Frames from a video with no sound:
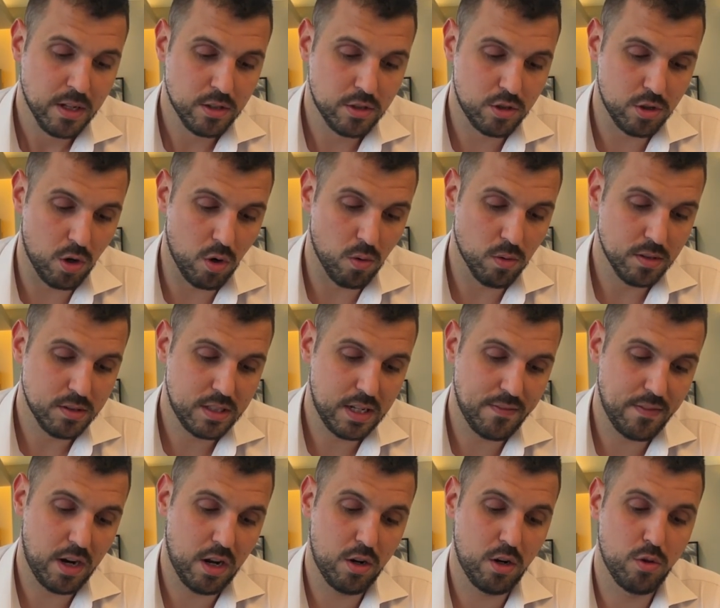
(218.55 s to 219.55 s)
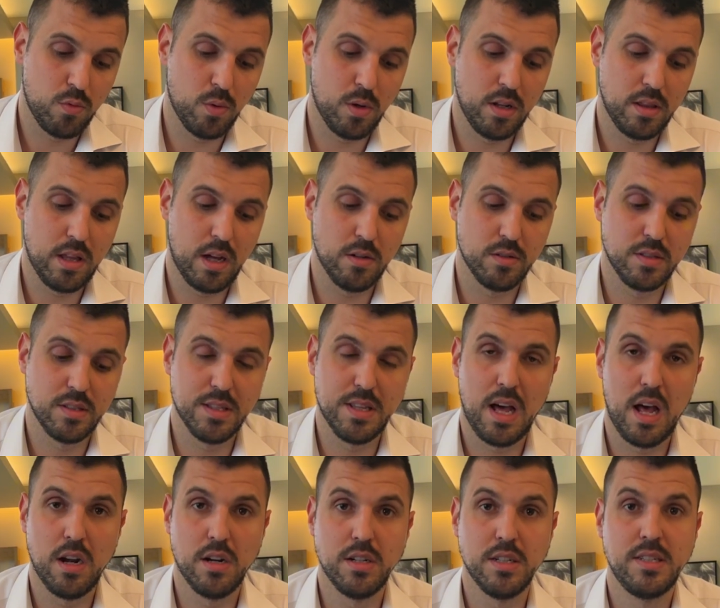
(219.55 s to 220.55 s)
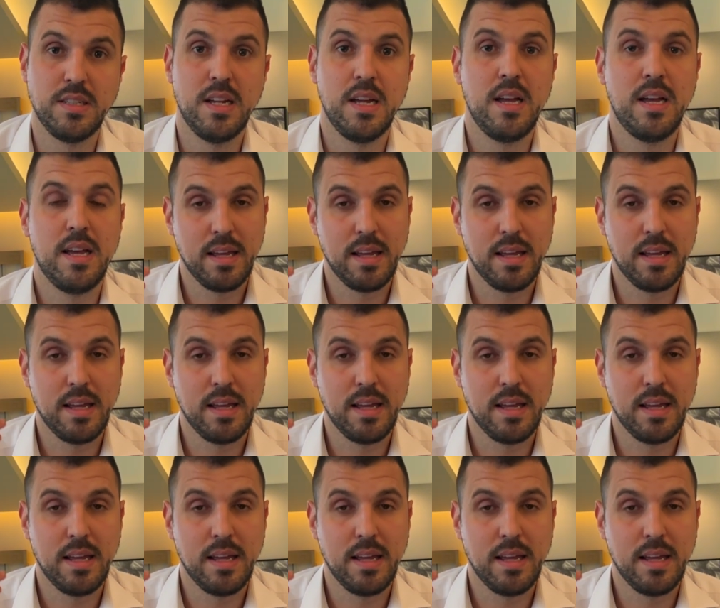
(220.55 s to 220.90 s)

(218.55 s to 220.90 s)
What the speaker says: So $720,000